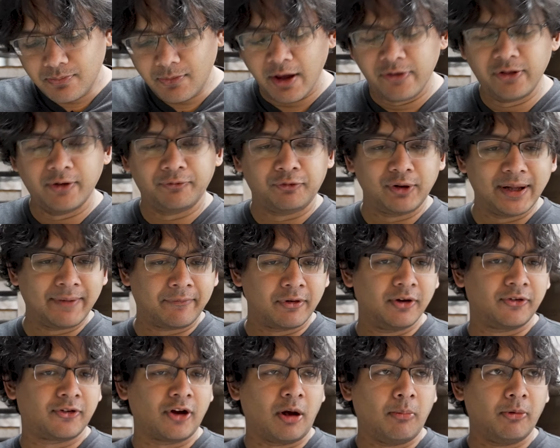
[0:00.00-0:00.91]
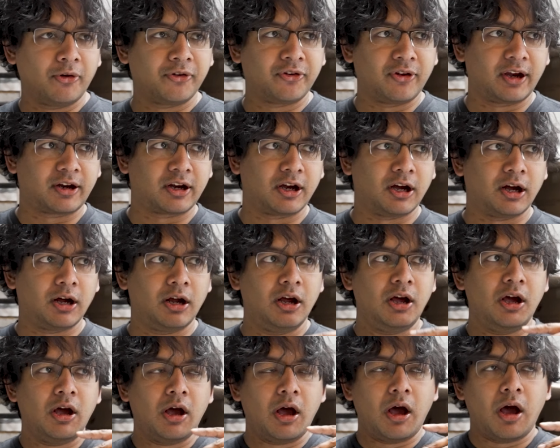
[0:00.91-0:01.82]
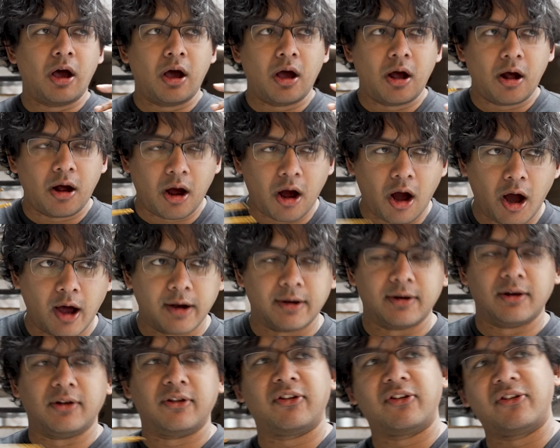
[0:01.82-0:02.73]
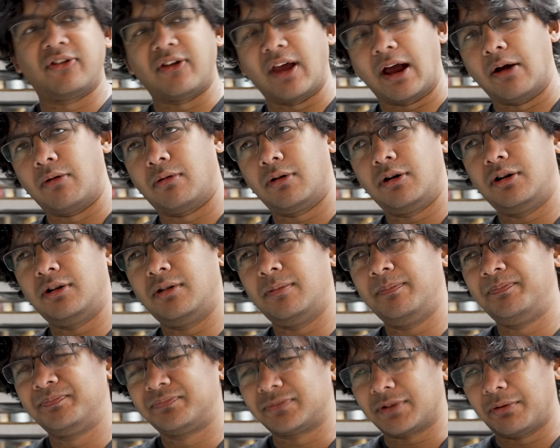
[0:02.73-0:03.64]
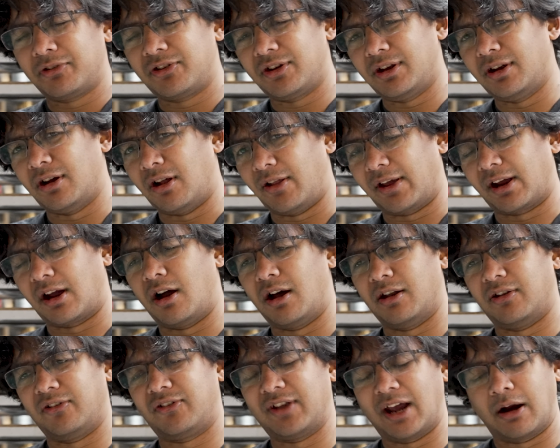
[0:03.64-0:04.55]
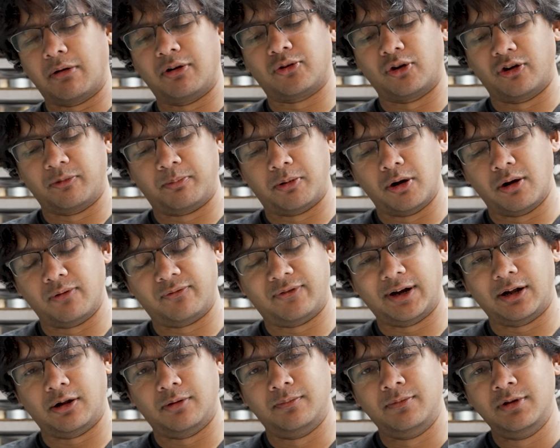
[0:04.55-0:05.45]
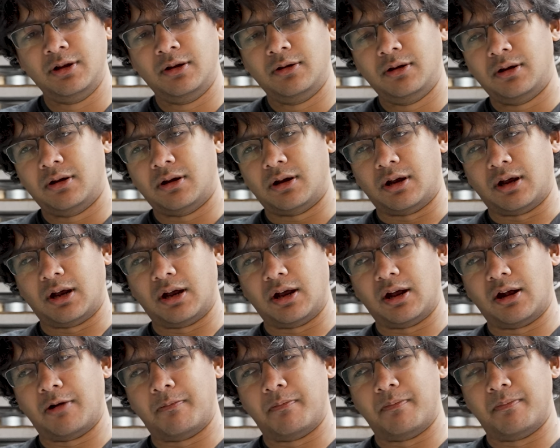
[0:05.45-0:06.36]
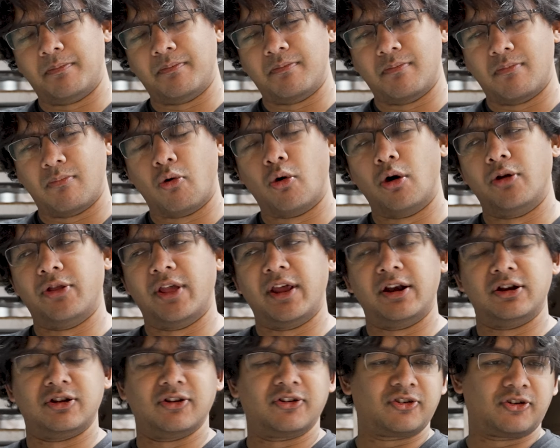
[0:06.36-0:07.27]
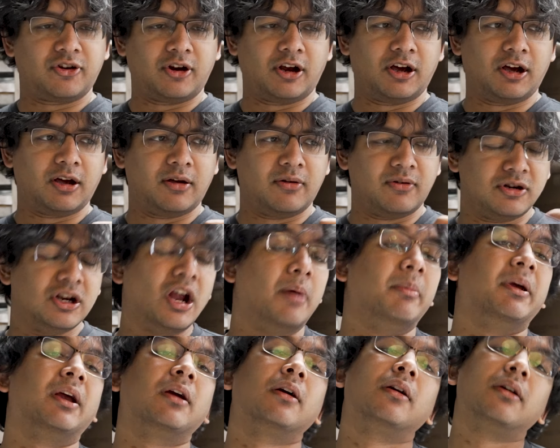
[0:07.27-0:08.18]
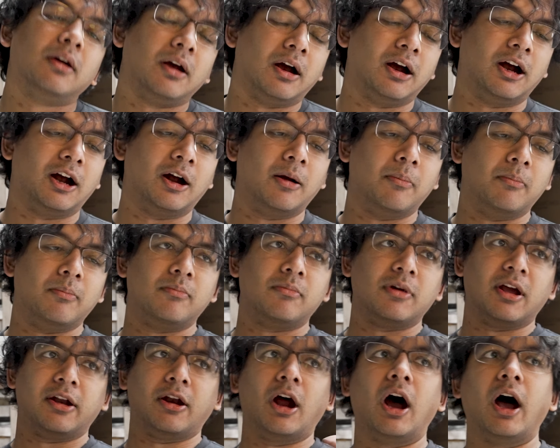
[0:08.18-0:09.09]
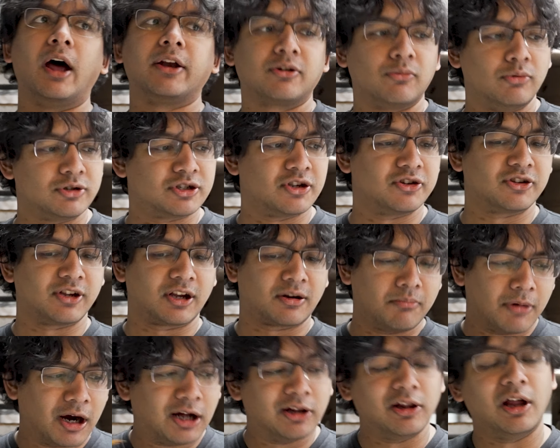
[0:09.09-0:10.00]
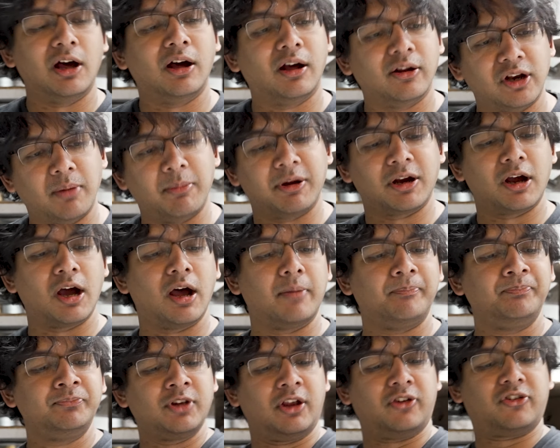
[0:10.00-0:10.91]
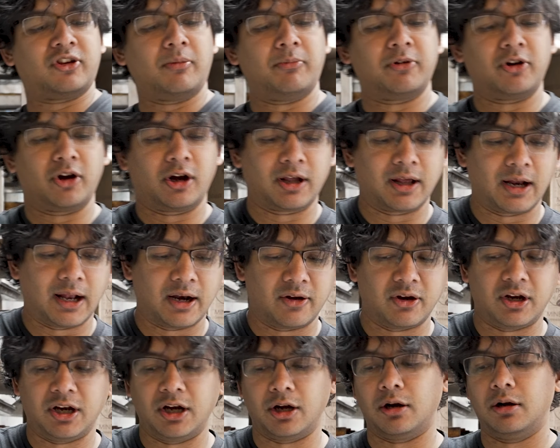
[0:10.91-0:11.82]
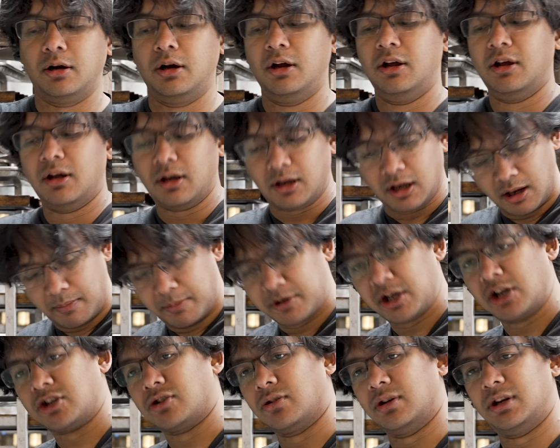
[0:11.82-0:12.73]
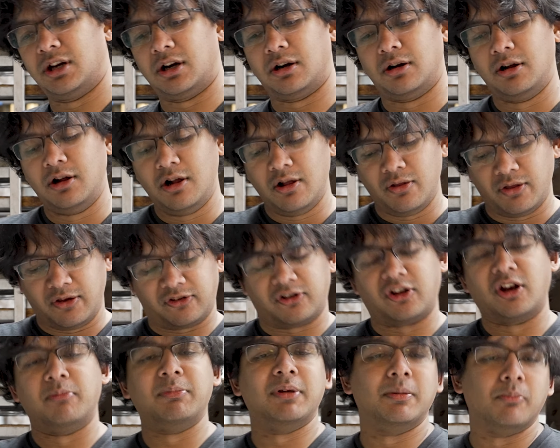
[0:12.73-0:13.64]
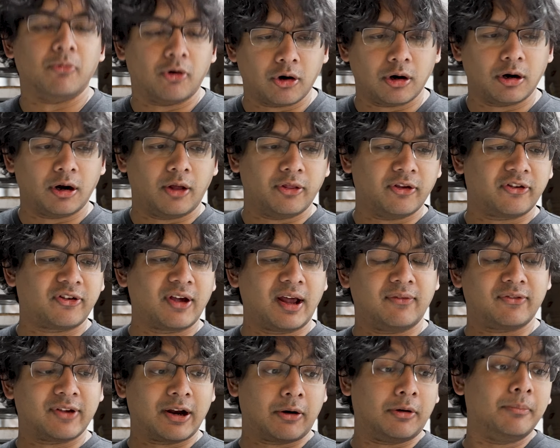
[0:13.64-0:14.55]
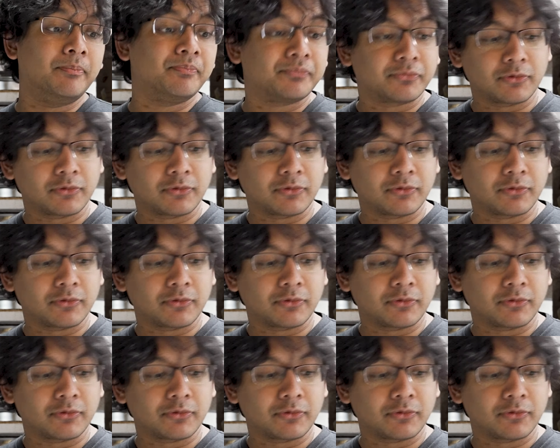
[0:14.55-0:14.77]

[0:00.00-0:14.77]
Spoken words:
And the flavor is almost like a hot and sour, I would say, like a hot and sour sort of profile, more than just numbing and hot, which is like mala, numbing hot, is something you're gonna get out of here, potentially here. This is gonna be more on the side of sour.